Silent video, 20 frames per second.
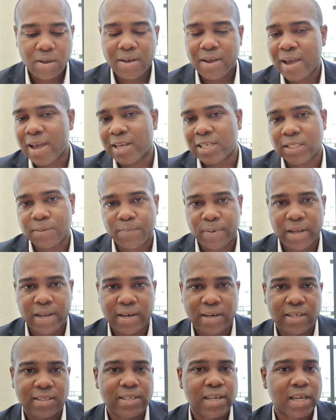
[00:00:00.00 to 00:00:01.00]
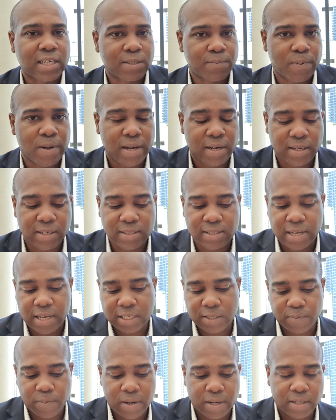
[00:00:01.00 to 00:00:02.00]
explain this, explain this,
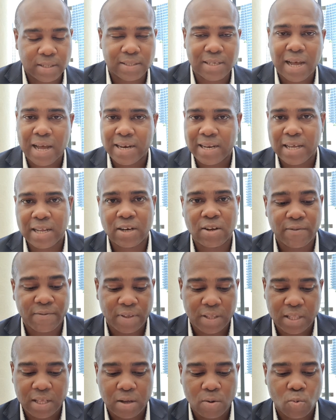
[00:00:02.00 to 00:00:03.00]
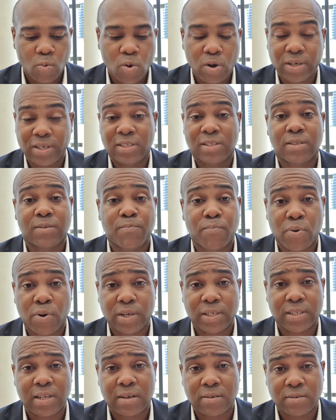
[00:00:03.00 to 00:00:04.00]
explain this. At the end of the day, what this
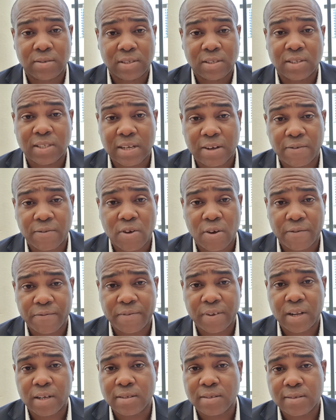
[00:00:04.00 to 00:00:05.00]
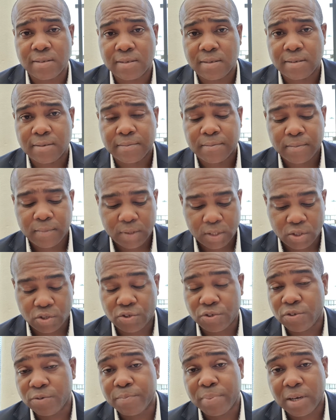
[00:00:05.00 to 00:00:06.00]
boils down to is self-confidence.
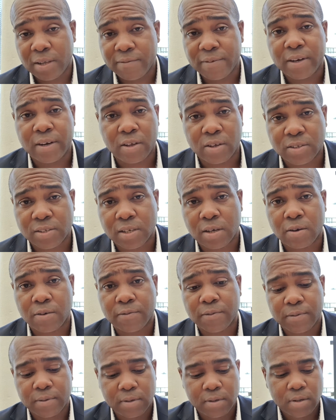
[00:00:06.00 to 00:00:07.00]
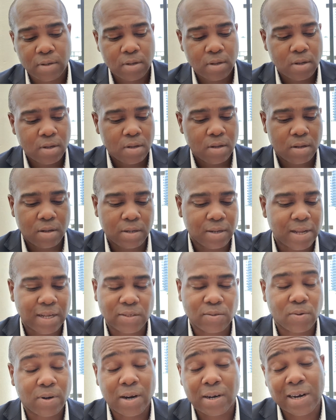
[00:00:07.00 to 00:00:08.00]
Do you believe in yourself?
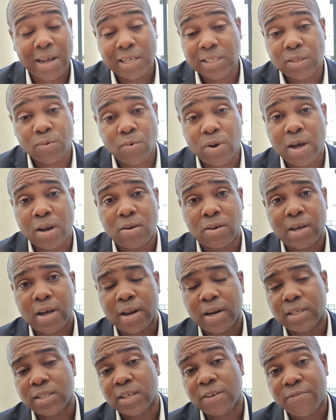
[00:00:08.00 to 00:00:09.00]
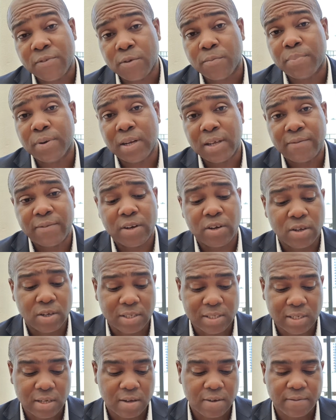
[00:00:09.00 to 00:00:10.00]
That's the way I look at it. If you believe in
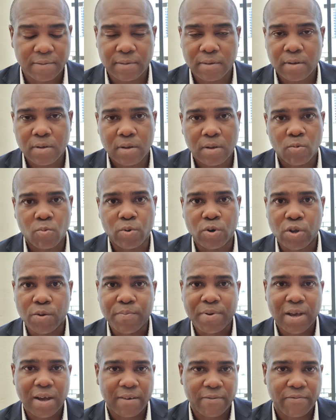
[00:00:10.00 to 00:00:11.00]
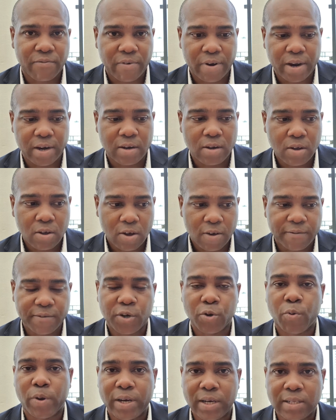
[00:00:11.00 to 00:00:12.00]
yourself, would you be afraid of
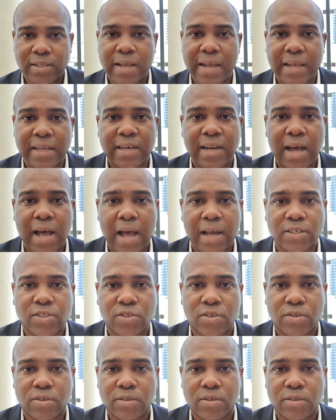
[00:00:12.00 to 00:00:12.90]
taking that action?